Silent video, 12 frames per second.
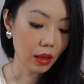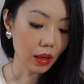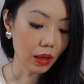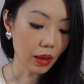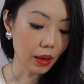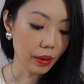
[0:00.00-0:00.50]

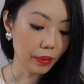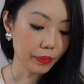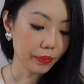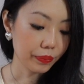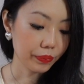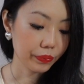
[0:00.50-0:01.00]

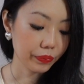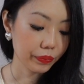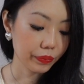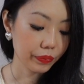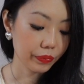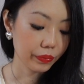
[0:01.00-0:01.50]
Um,
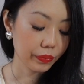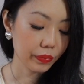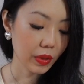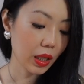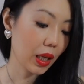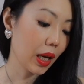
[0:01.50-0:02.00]

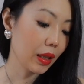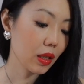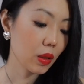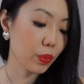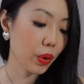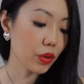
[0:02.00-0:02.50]
yeah,
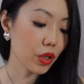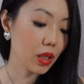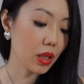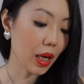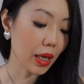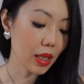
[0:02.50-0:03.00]
this brooch
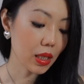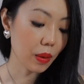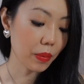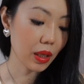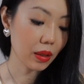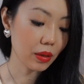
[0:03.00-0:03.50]
is nice. I
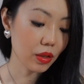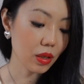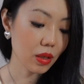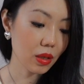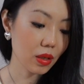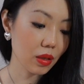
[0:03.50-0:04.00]
mean,
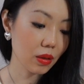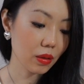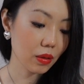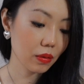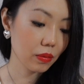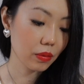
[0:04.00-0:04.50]
just,
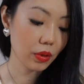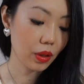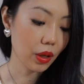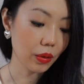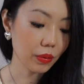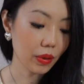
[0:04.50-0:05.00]
you
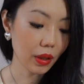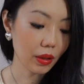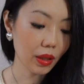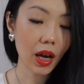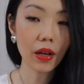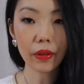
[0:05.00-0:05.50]
know, they,
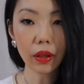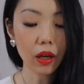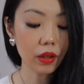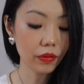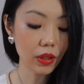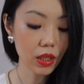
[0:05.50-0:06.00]
they have a
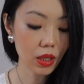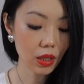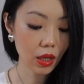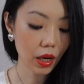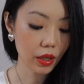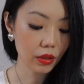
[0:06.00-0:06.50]
lot of these
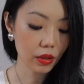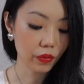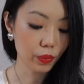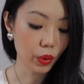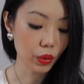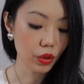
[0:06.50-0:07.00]
kinds
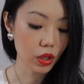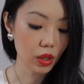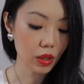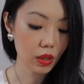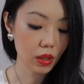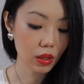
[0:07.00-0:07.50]
of
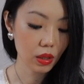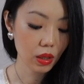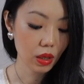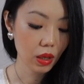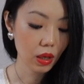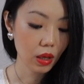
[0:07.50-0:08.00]
brooches
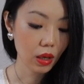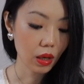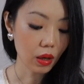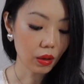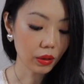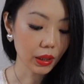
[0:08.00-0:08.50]

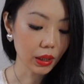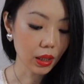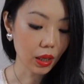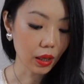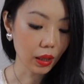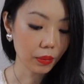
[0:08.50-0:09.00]
all the
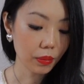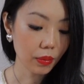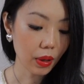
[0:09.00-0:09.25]
time.